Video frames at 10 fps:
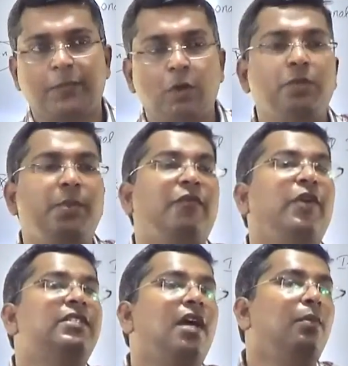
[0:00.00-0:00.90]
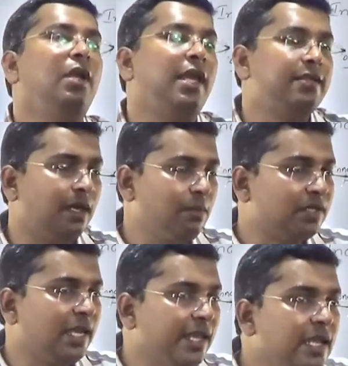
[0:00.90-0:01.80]
you have to pay for example
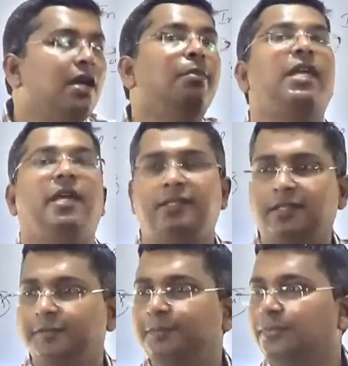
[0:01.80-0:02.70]
examples like income tax